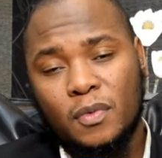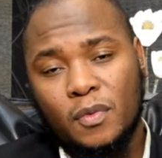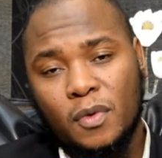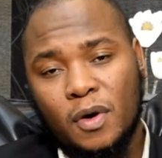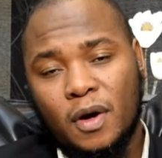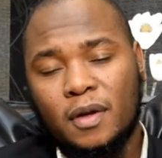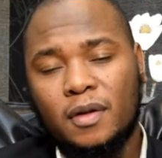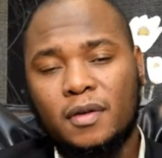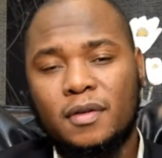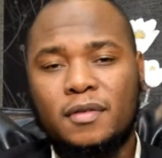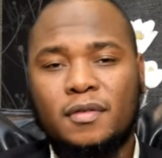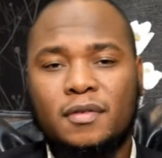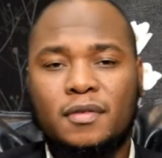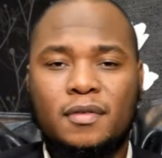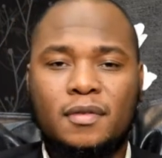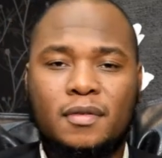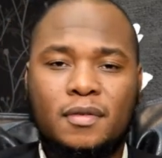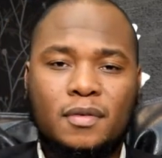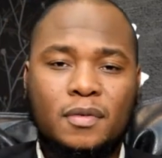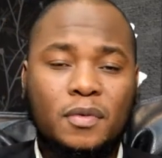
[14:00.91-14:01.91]
one,
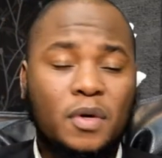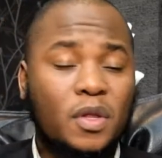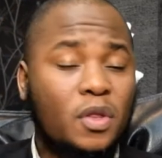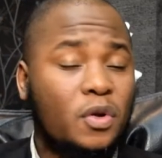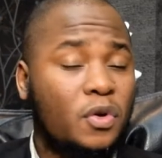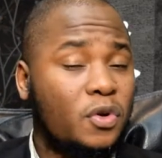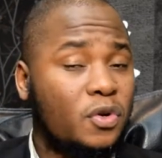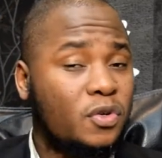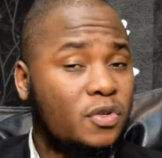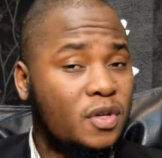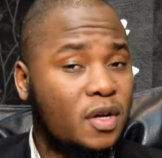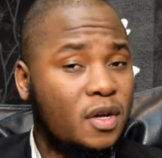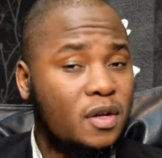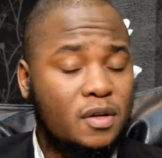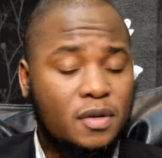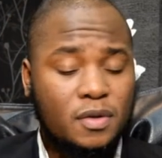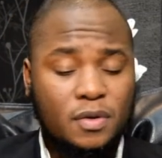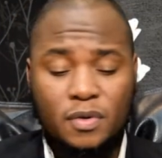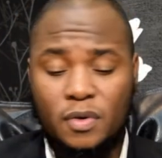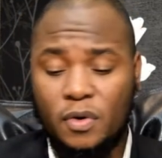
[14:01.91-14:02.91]
whether your
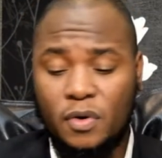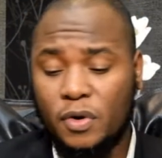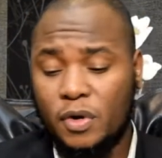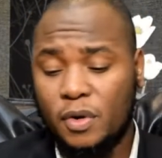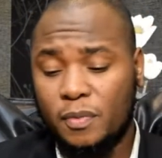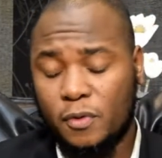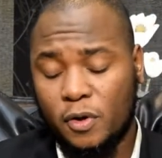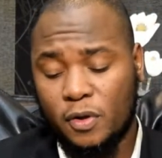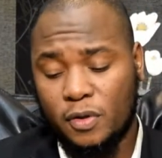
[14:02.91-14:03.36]
son or your